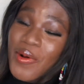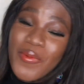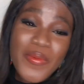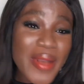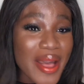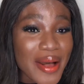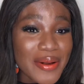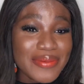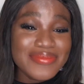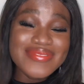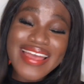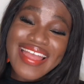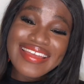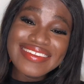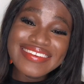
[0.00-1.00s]
Well,
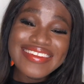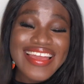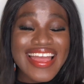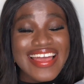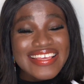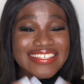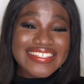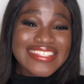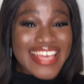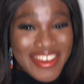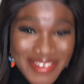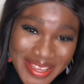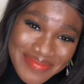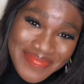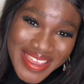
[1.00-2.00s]
then Stay
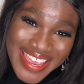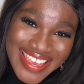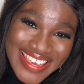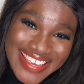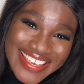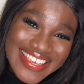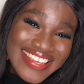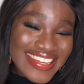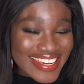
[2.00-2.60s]
with me.